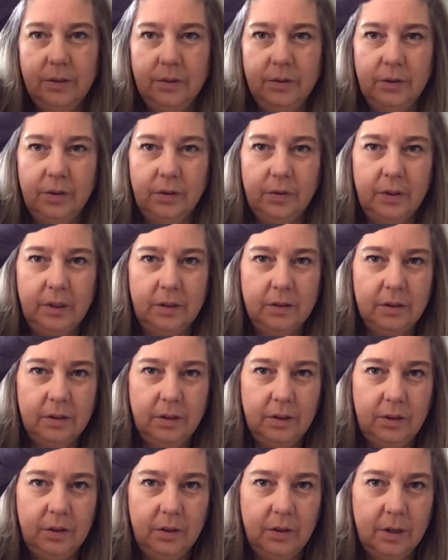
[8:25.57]
So these are the
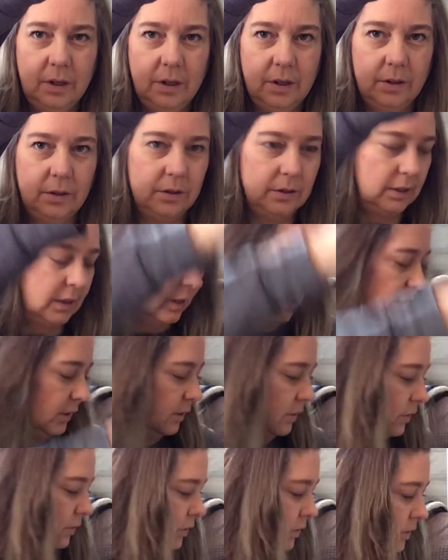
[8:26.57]
two colors I
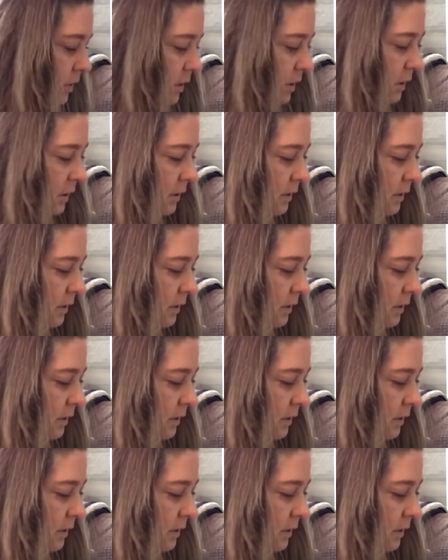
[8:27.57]
used.